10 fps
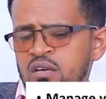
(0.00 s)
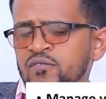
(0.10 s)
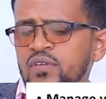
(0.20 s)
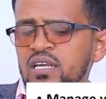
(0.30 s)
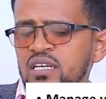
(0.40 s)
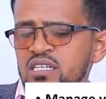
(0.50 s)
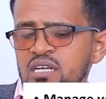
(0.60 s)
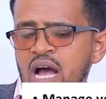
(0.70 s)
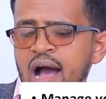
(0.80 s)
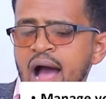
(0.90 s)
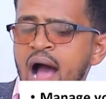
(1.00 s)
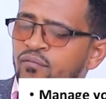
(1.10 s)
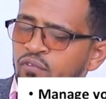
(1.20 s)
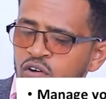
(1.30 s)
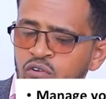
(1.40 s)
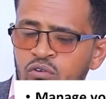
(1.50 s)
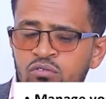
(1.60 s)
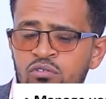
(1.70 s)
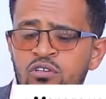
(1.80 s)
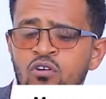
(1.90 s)
Feelings
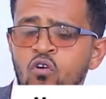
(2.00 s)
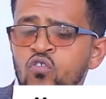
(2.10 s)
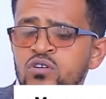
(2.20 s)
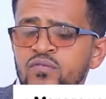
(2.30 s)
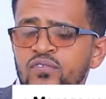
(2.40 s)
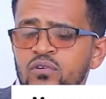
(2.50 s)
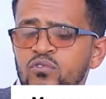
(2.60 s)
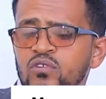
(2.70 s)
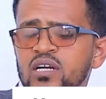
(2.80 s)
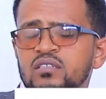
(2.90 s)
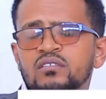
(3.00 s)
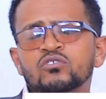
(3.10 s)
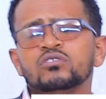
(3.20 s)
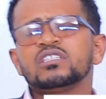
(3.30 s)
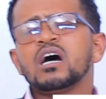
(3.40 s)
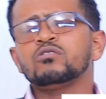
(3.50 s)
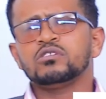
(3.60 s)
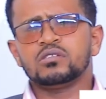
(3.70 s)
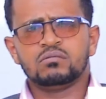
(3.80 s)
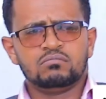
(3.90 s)
follow on from your
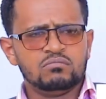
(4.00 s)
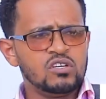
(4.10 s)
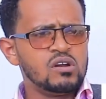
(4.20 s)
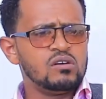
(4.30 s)
thoughts.